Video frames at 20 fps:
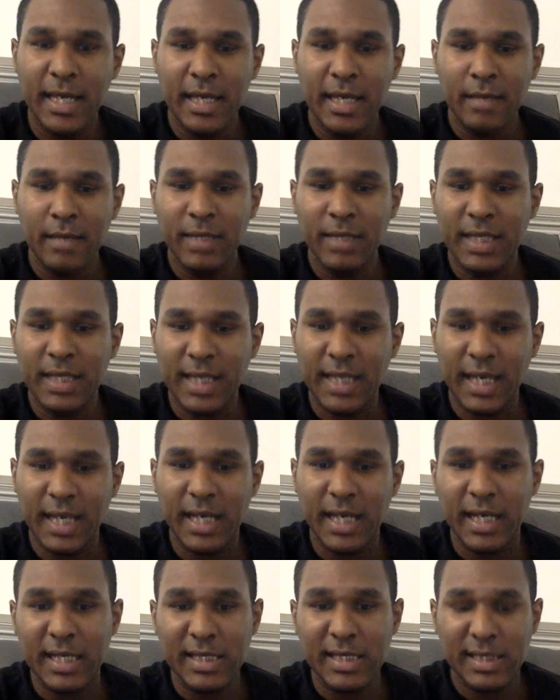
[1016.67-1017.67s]

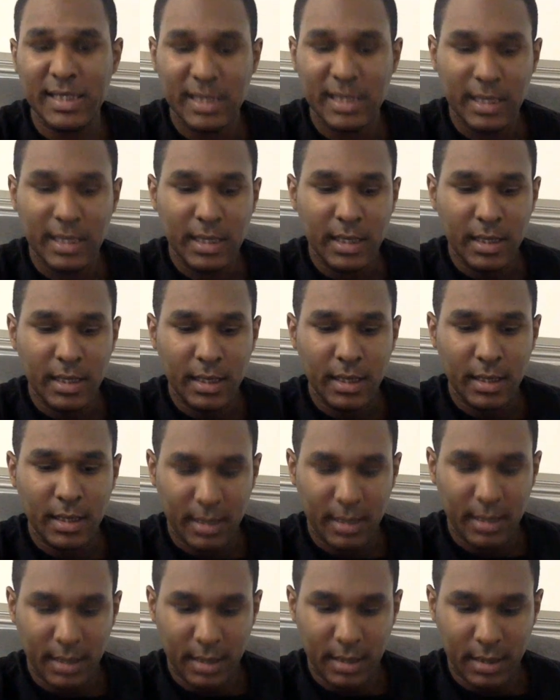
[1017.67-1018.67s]
Because
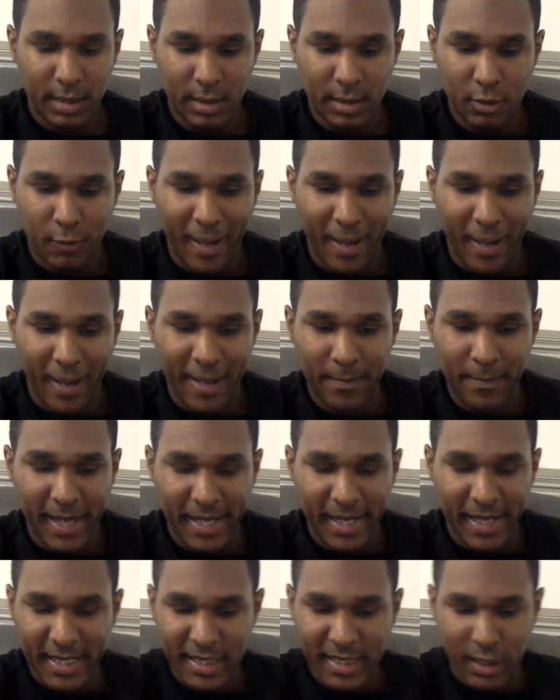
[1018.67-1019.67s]
the white
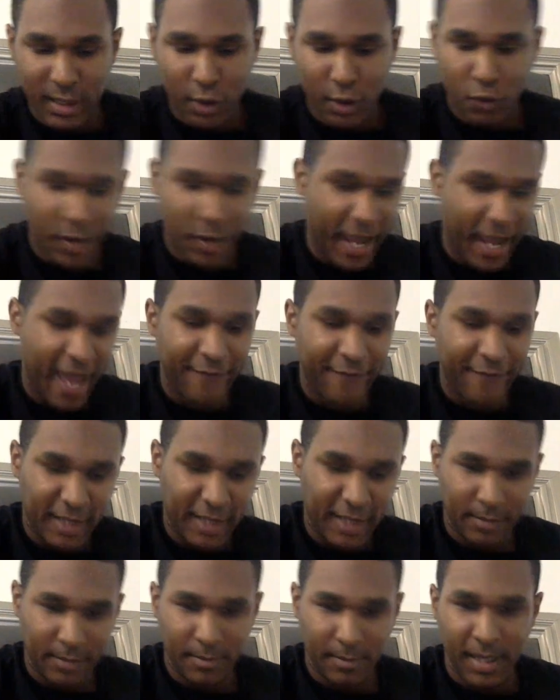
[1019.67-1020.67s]
man is a
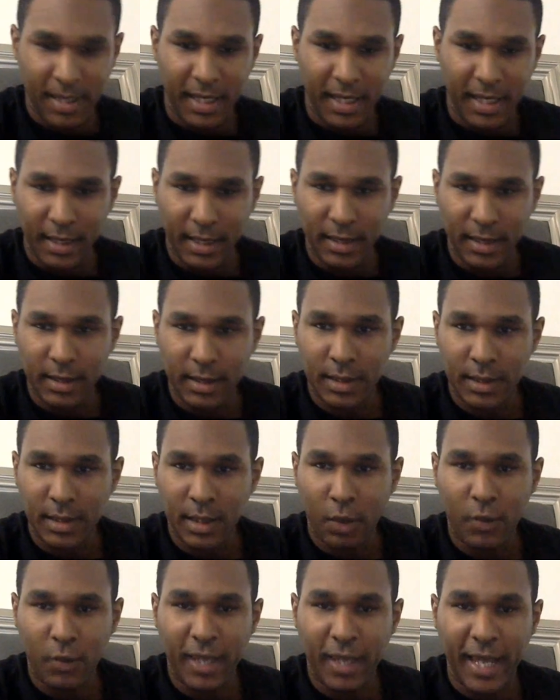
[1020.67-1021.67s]
grafted man,
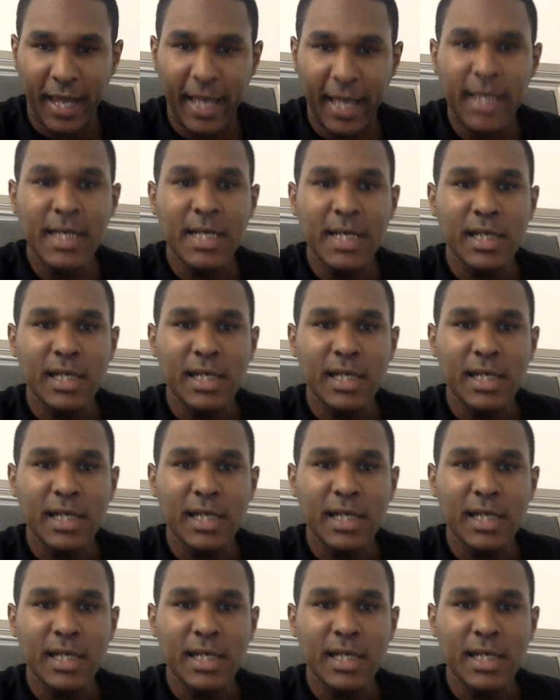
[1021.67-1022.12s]
okay?